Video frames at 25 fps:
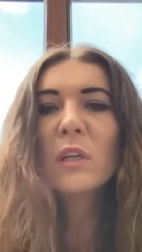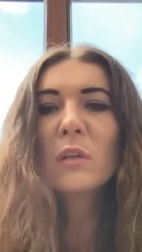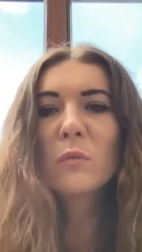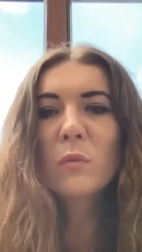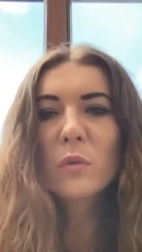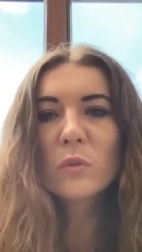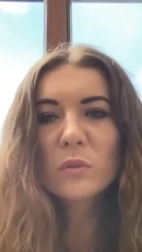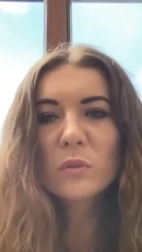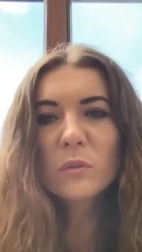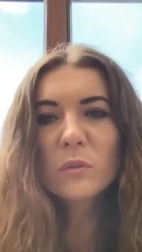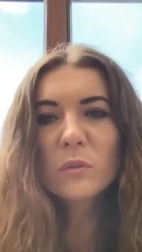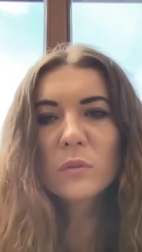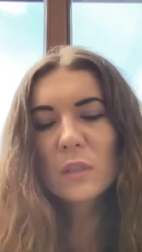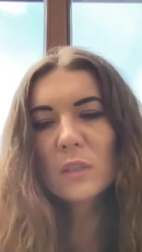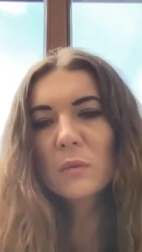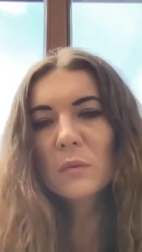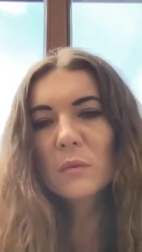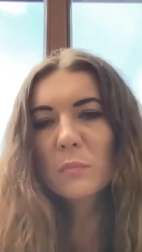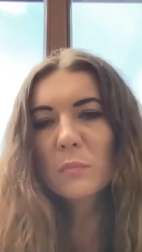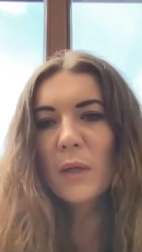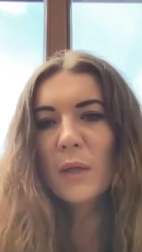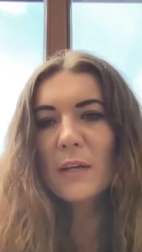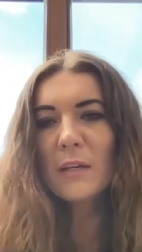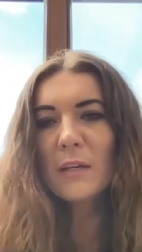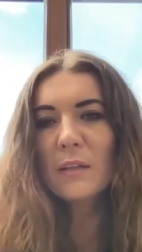it wasn't in a
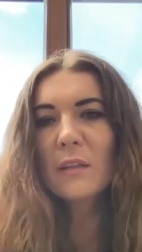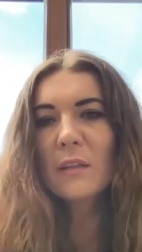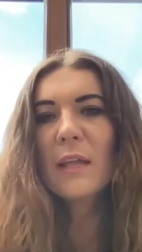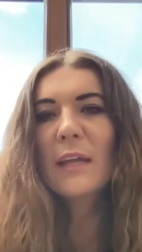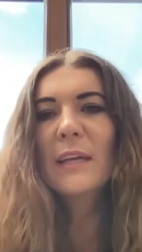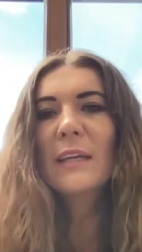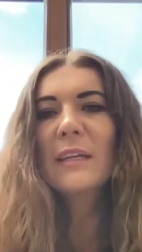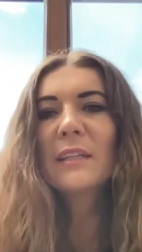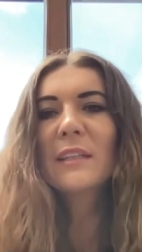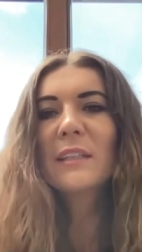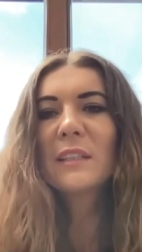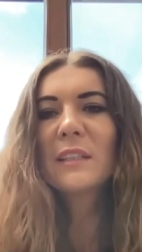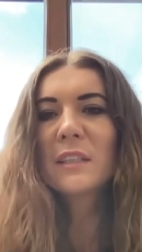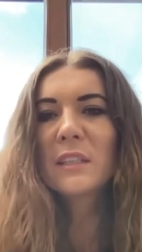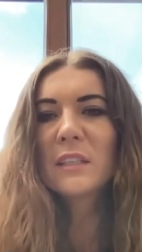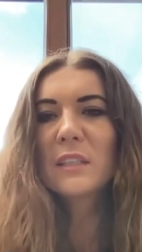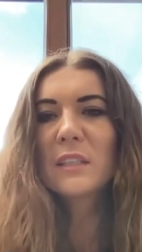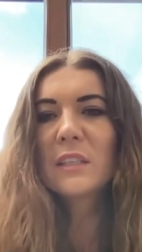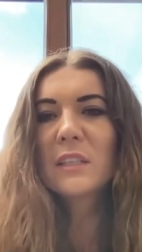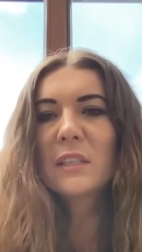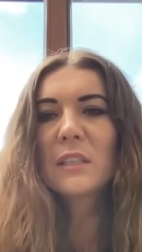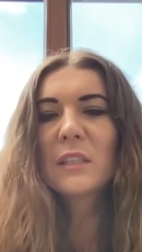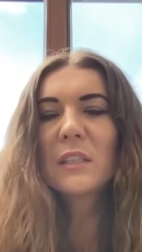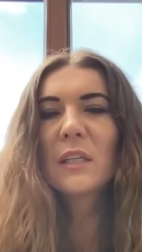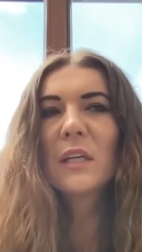plan like
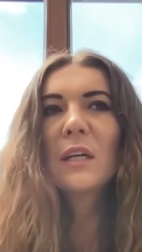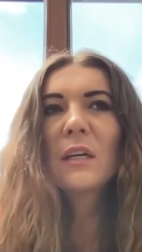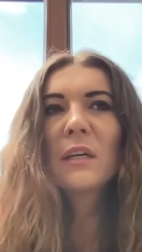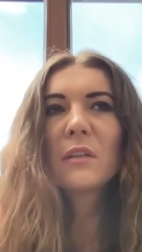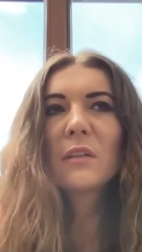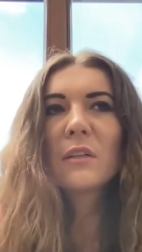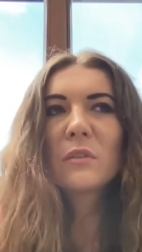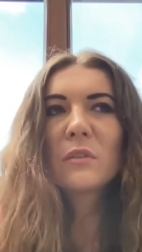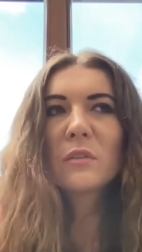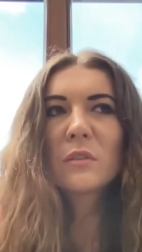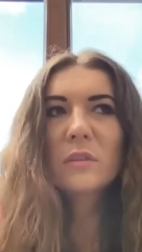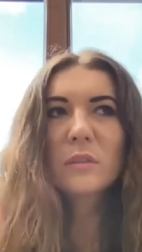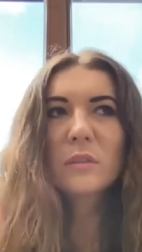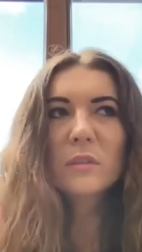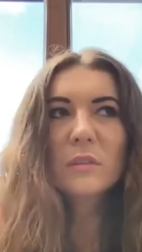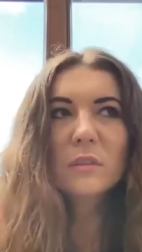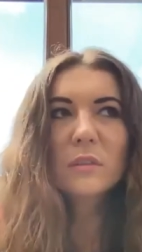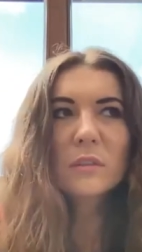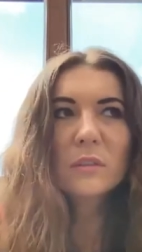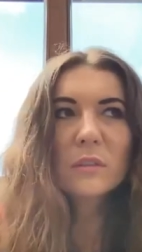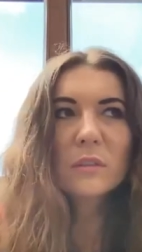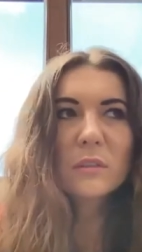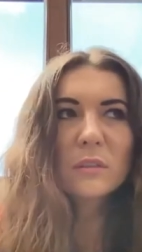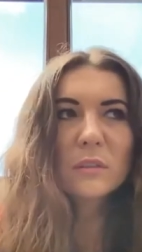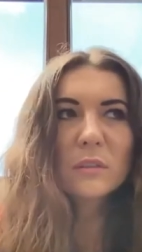e
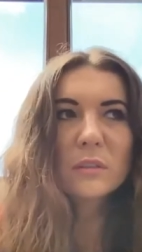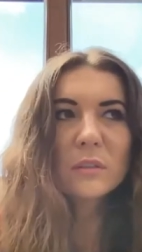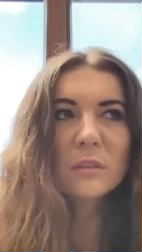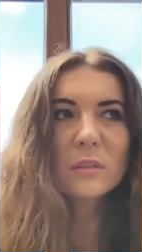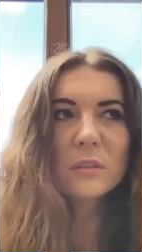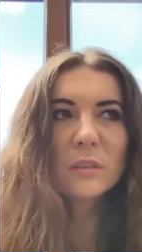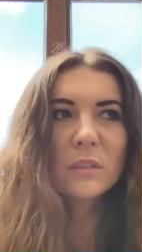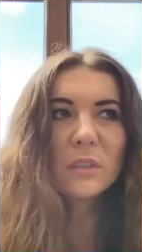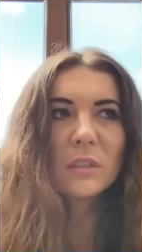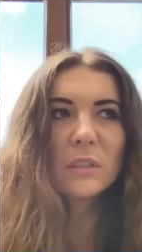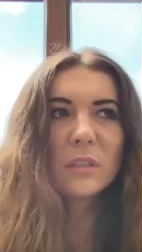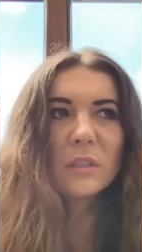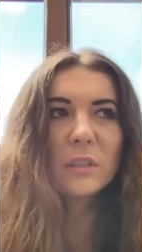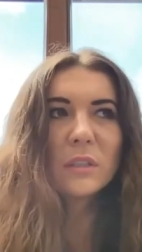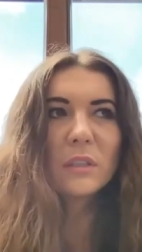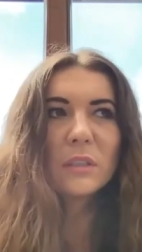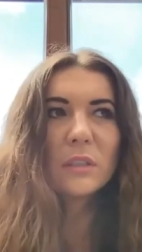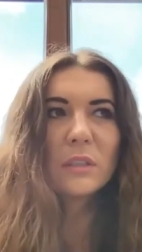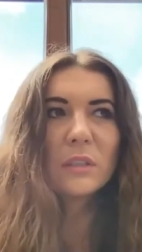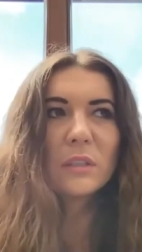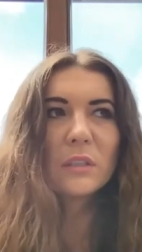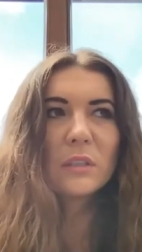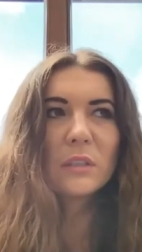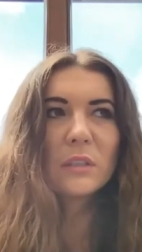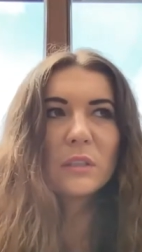uh,
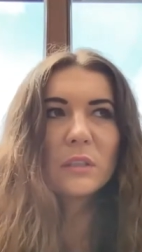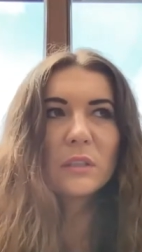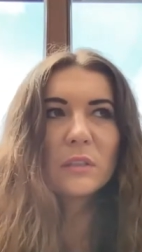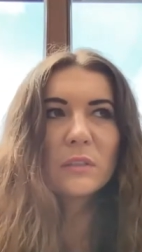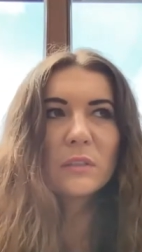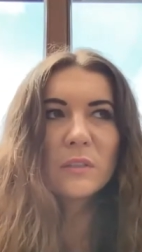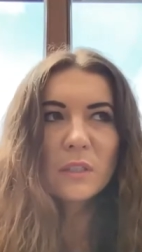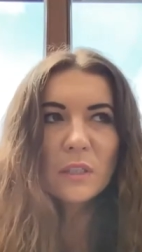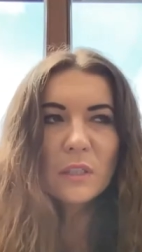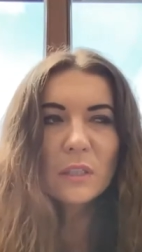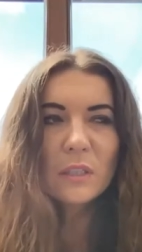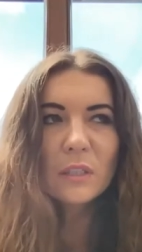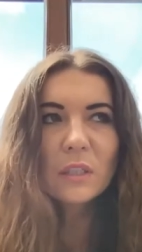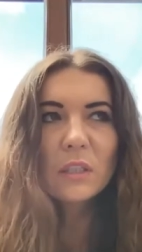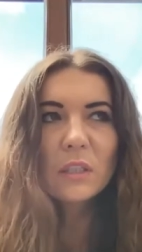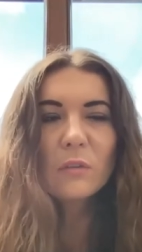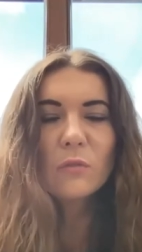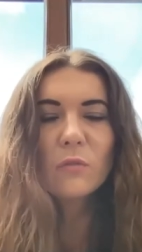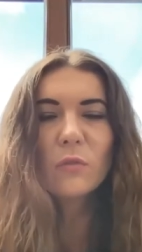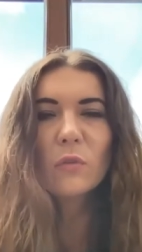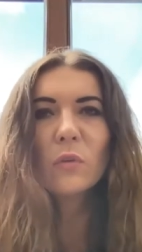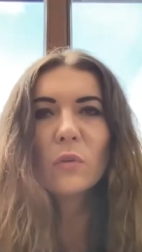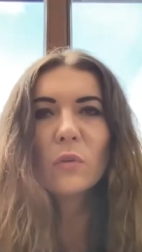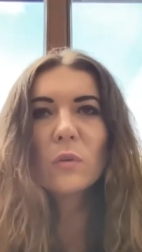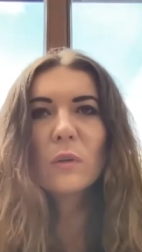e sick
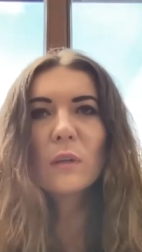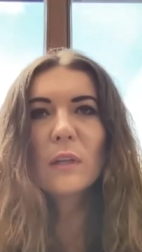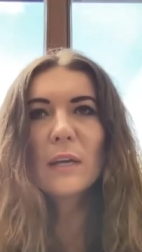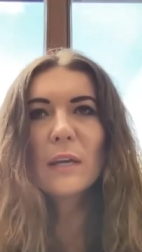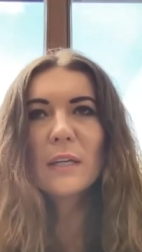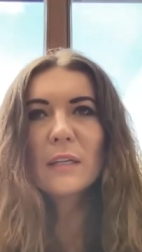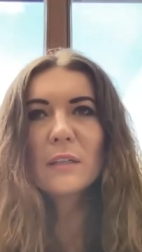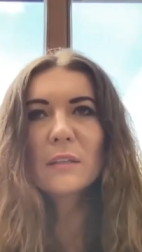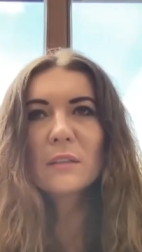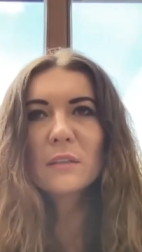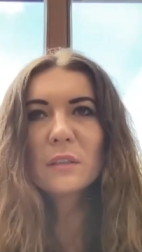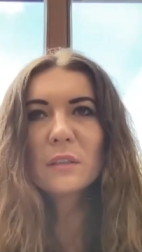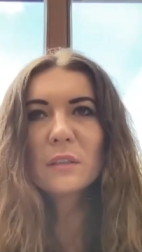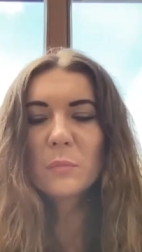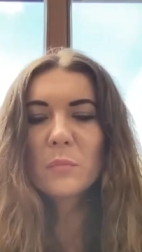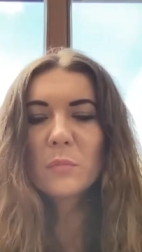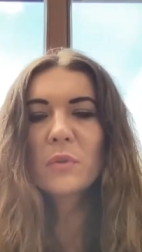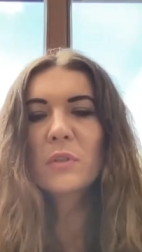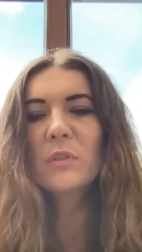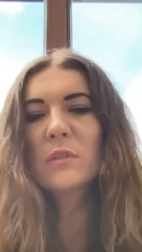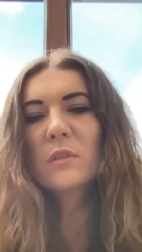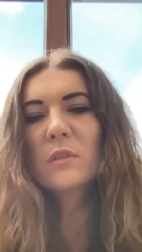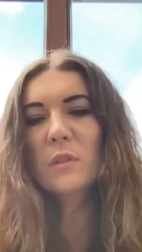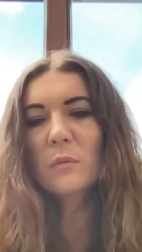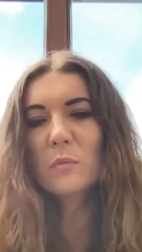leave or like a
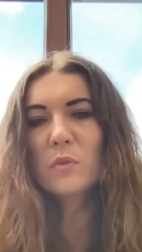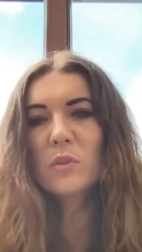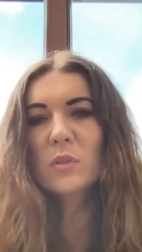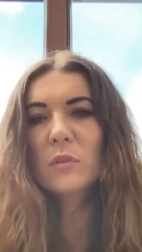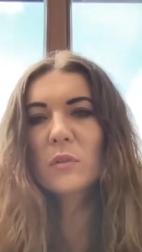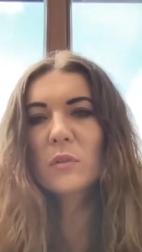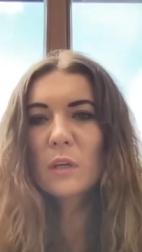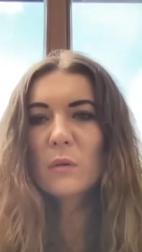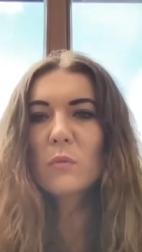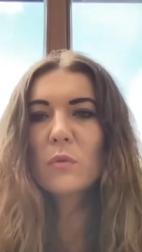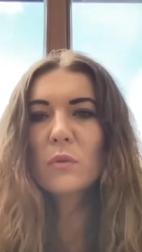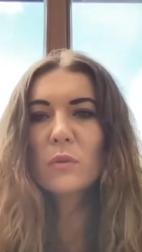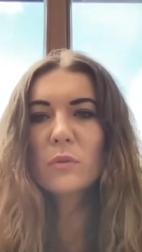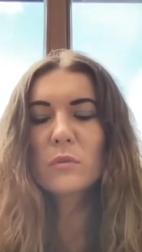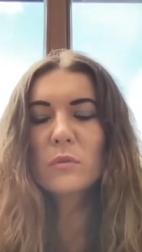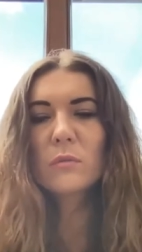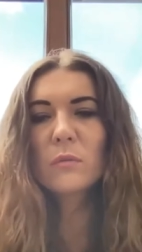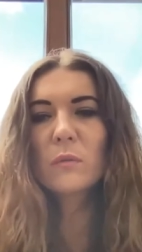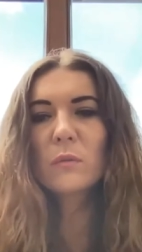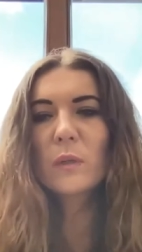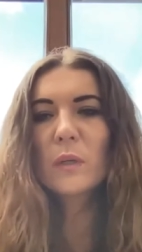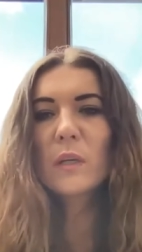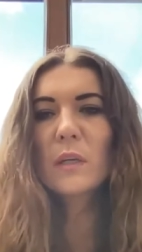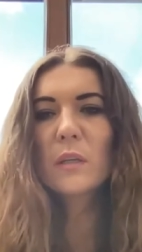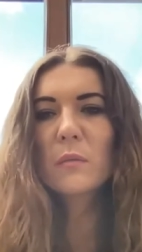e-prescription that was
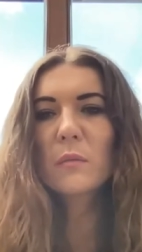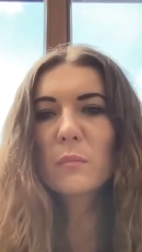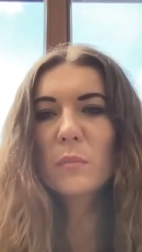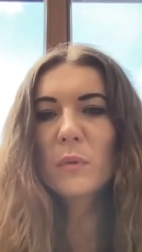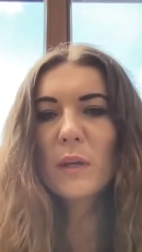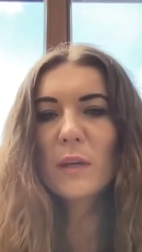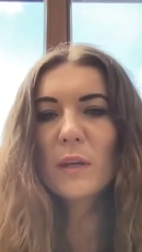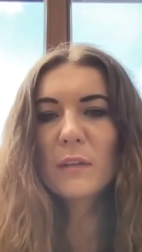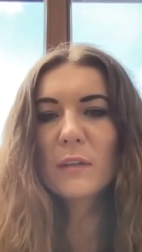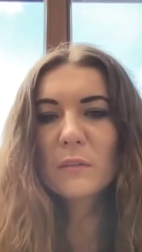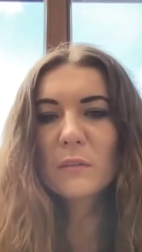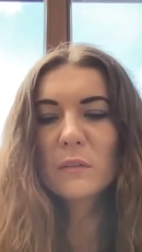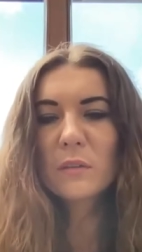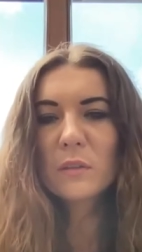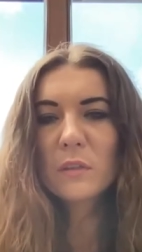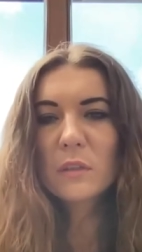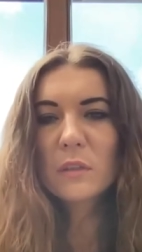already in plan?